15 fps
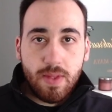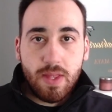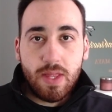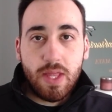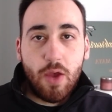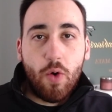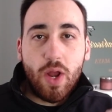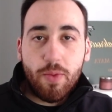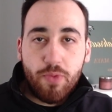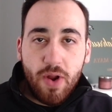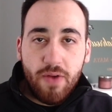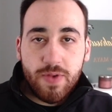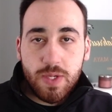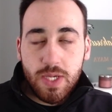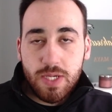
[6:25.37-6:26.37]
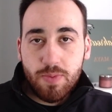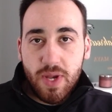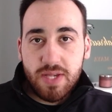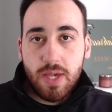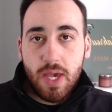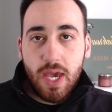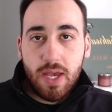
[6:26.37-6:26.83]
Now, I want to preface this by
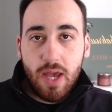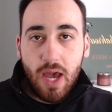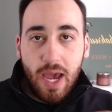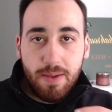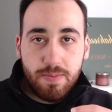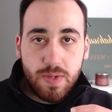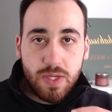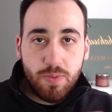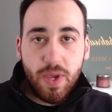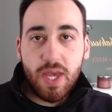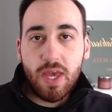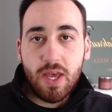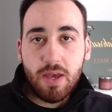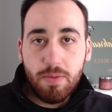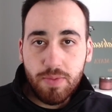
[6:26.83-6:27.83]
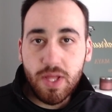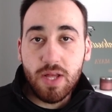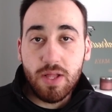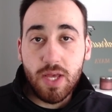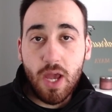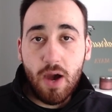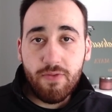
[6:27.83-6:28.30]
saying I'm speaking
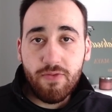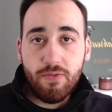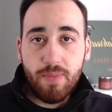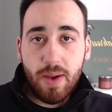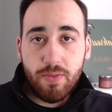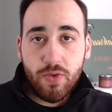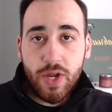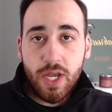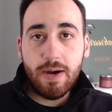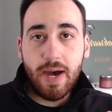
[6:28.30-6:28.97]
completely off of memory.